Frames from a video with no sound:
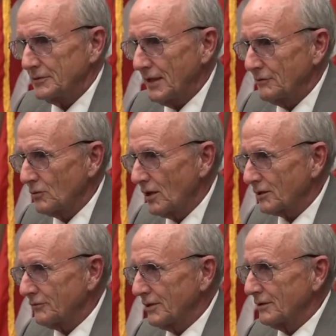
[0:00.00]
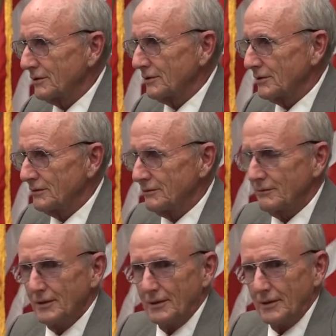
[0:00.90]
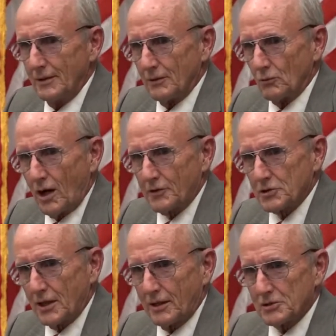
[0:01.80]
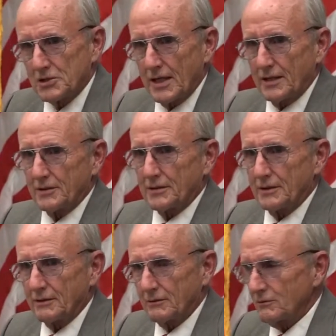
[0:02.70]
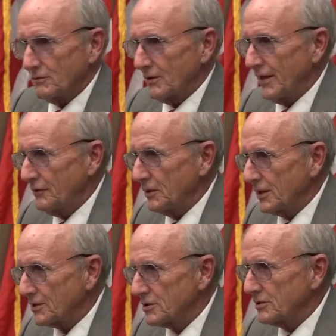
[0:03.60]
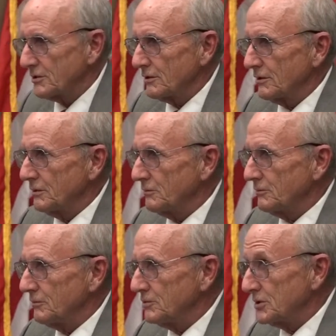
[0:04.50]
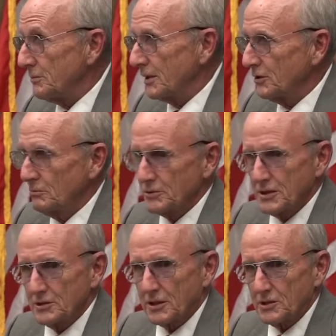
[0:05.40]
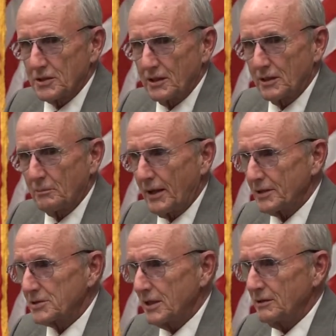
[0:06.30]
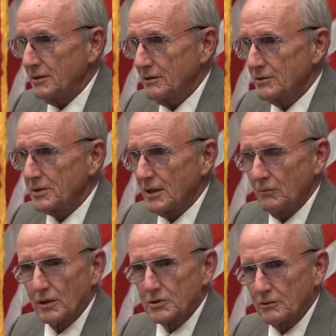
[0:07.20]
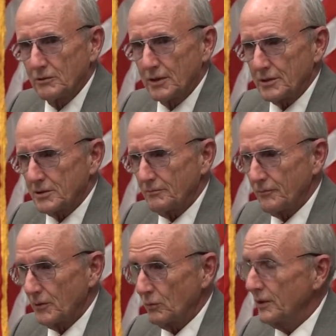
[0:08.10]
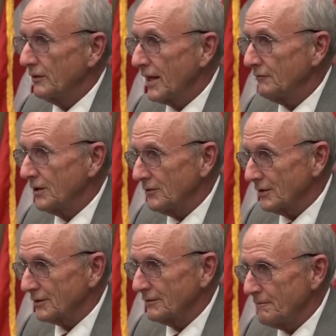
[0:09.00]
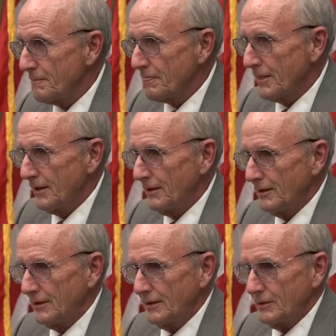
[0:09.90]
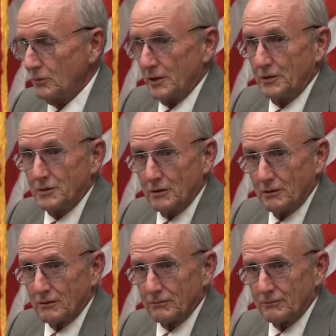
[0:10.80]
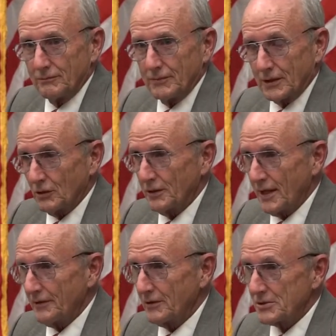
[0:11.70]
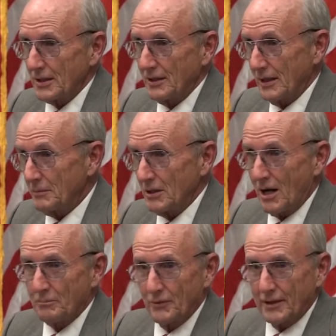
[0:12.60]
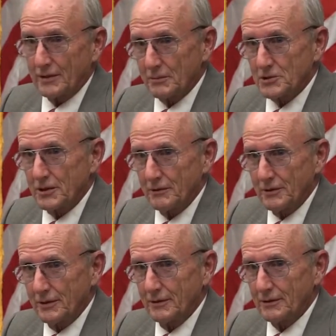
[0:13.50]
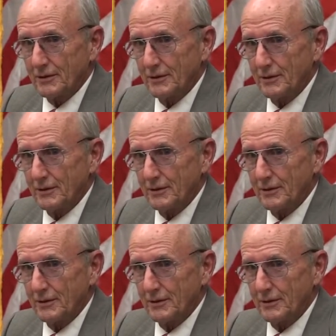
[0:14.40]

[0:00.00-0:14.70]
David Rockefeller or the Rothschild sent, or Henry Kissinger, and Zbigniew Brzezinski sent in the past 10 years, and I want to scrutinize it. We don't have anything. What do? You go down there and say, let me operate the machinery?